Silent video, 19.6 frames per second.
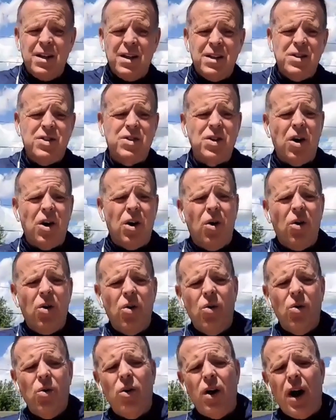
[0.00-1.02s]

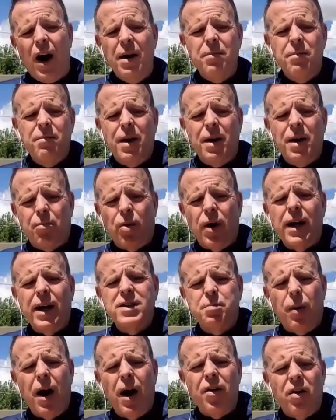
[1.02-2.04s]
So I'm
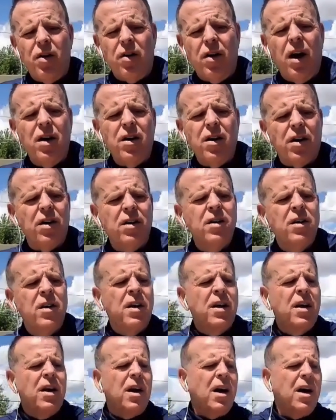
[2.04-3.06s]
impressed by their hunger.
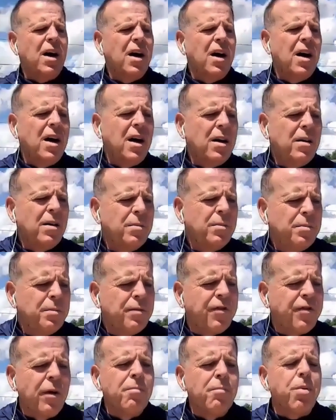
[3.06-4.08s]

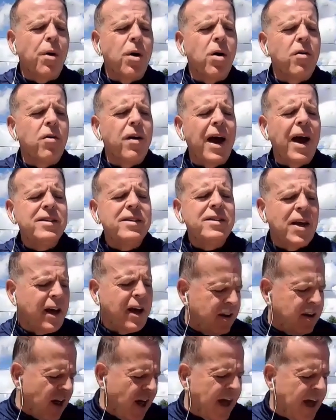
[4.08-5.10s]
From Bure
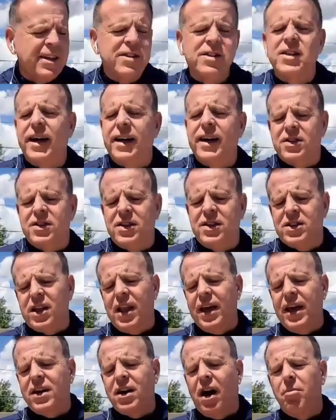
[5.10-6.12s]
1096, he's
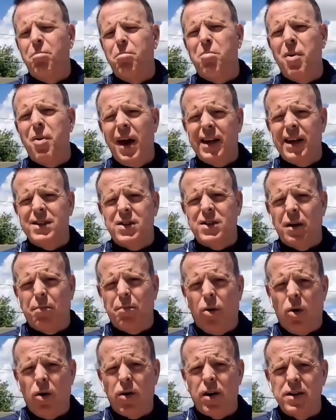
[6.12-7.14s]
like our biggest
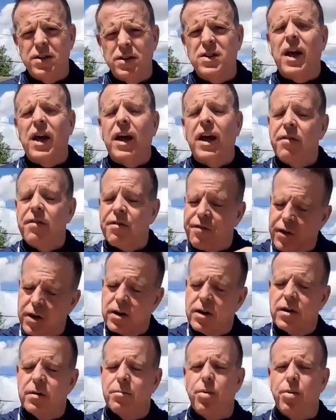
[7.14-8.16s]
supporter, save
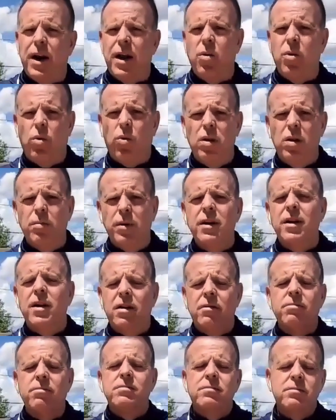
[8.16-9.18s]
for Brent Woltman
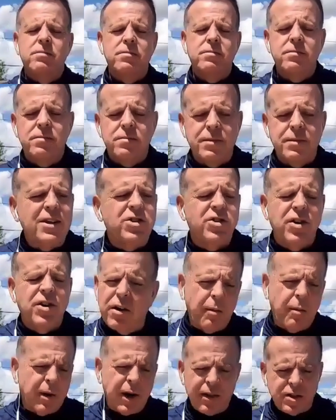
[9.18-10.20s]
and actually
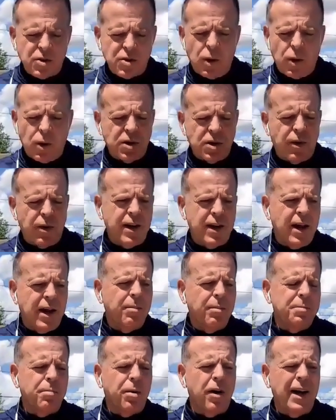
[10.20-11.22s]
everybody that's watching right
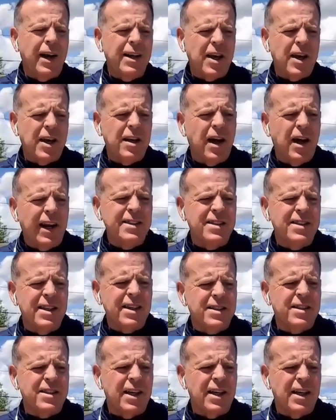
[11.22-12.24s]
now. But Bure
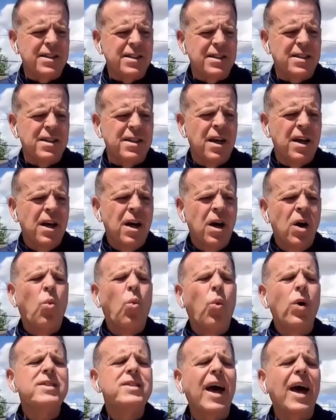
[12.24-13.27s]
1096 says,
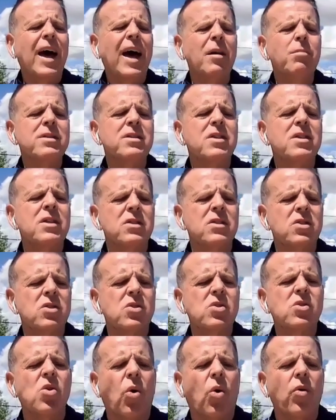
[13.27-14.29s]
what's Edmonton's
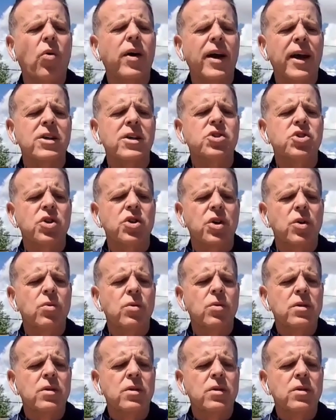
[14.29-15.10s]
scoring issue?